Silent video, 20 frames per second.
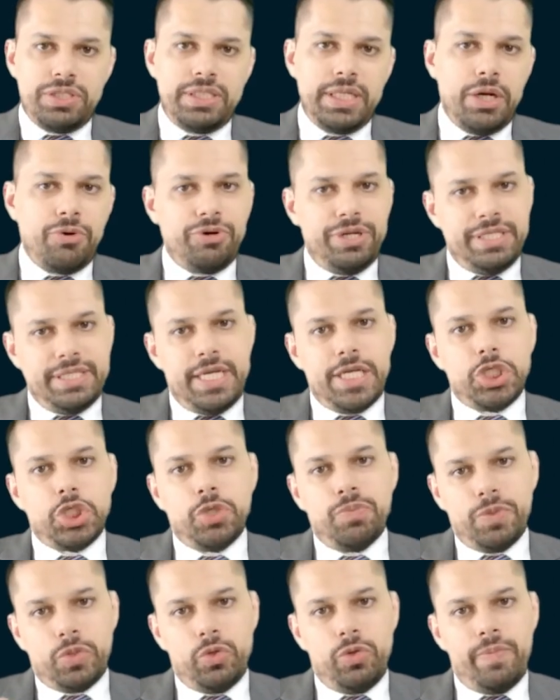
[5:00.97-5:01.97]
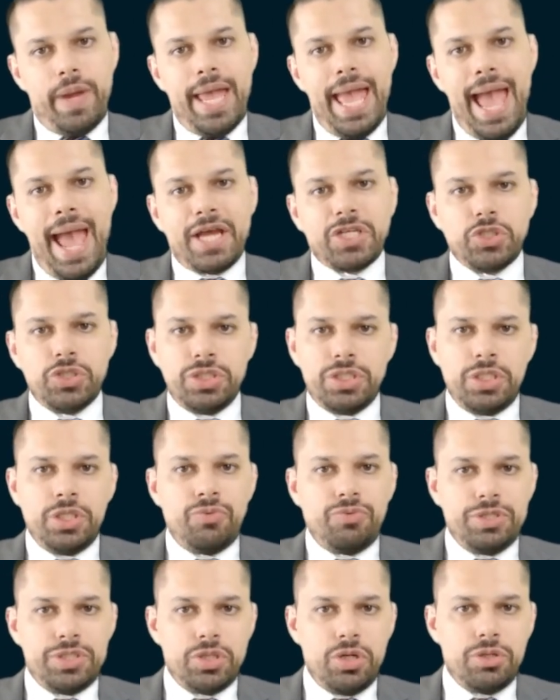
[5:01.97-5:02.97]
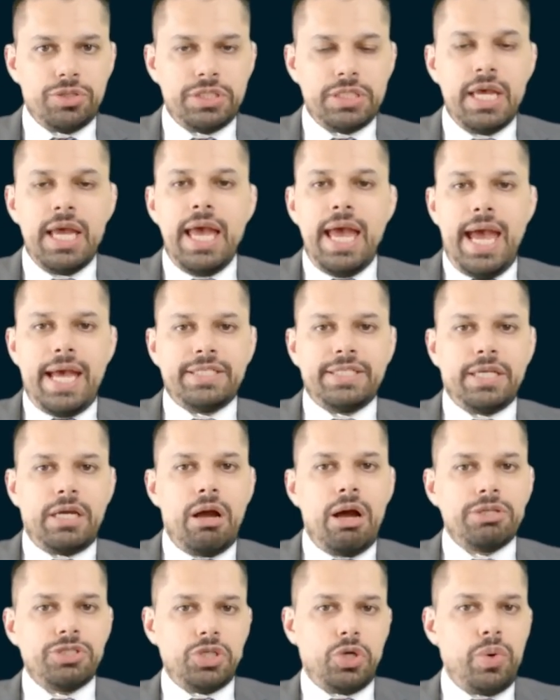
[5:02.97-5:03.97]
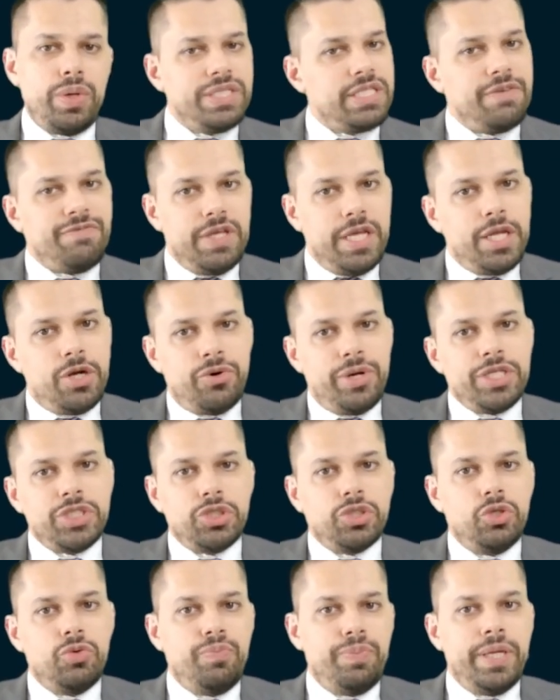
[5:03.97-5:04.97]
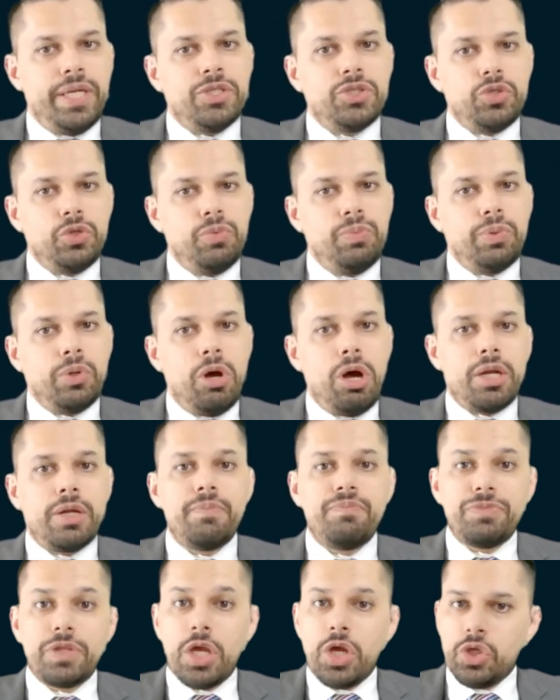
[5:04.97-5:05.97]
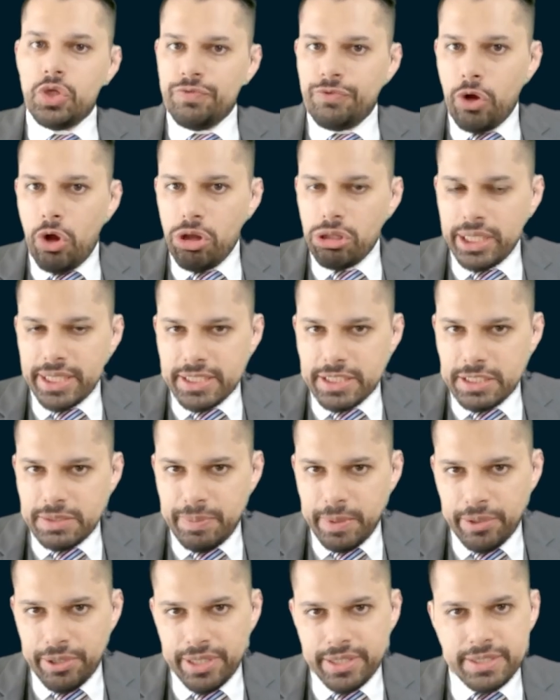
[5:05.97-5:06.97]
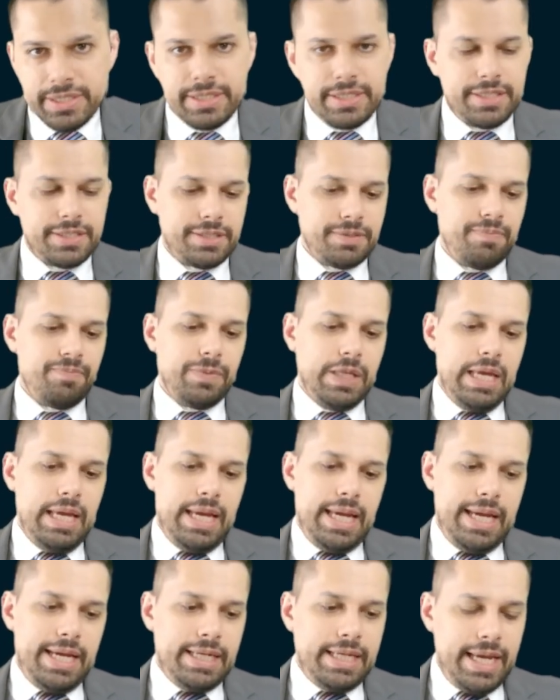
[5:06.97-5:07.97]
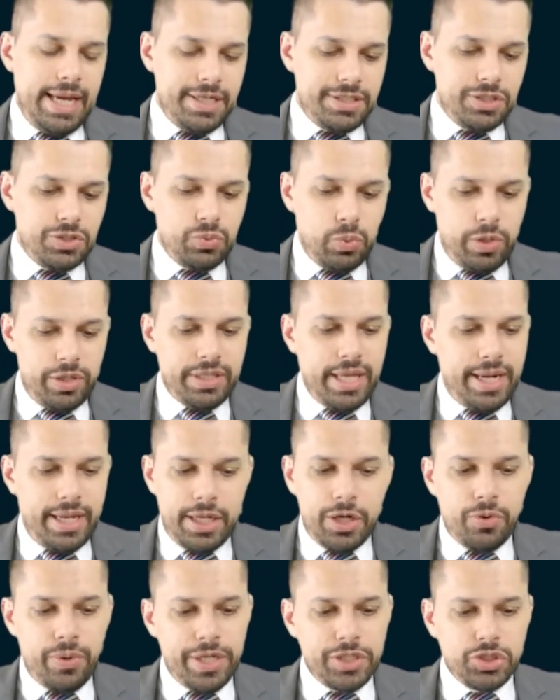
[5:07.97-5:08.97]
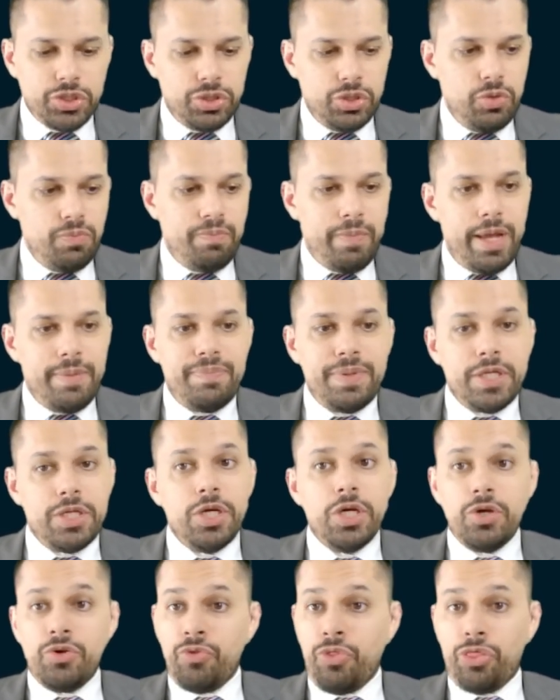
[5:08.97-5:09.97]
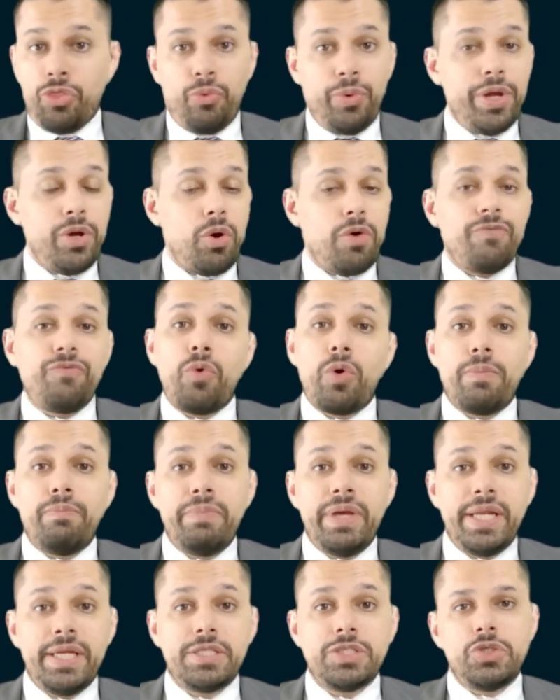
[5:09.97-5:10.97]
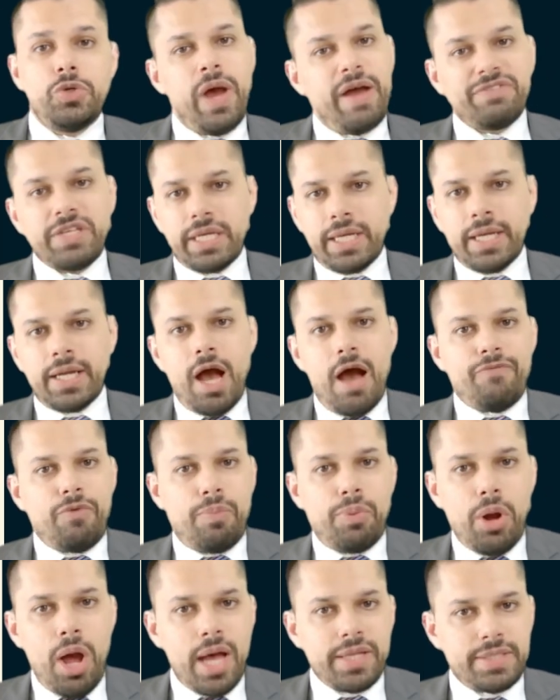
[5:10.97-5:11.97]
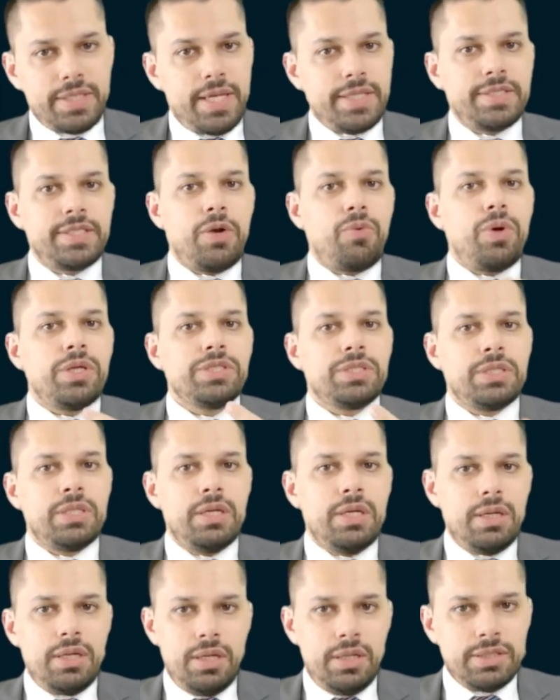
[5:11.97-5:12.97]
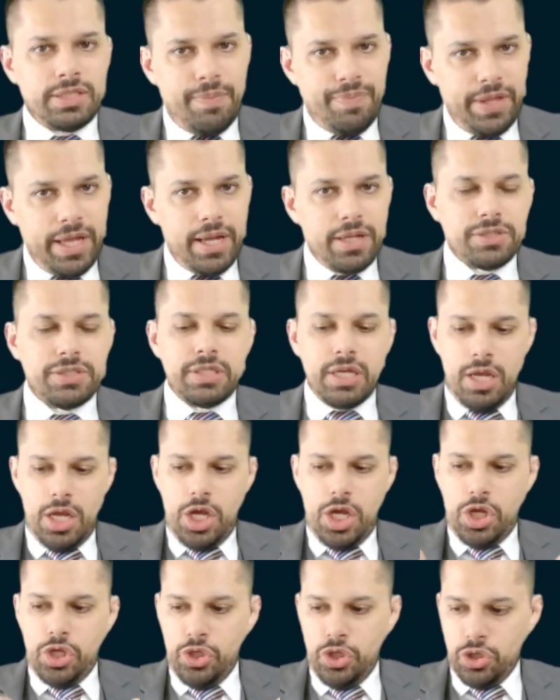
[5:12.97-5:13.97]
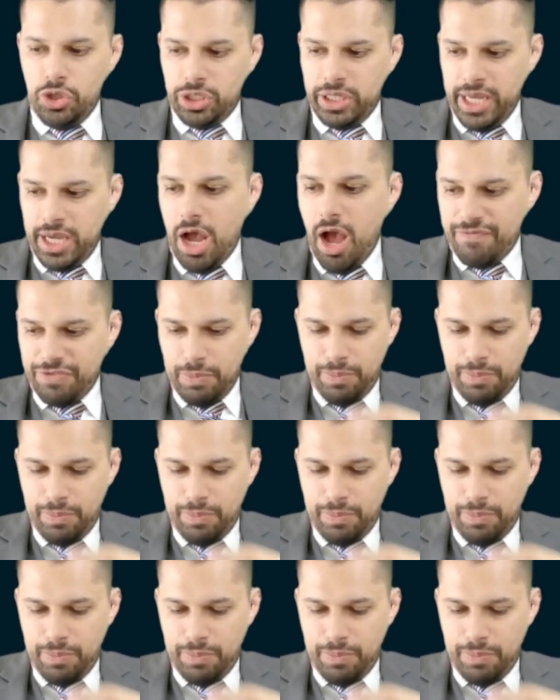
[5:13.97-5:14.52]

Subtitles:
synchronization between my actions and the results as a consequence of the iteration loop being too broad. You've all experienced this. In cases where that iteration loop might be 3 or 4 minutes, you have to kick off a process that runs something else. You'll kick off the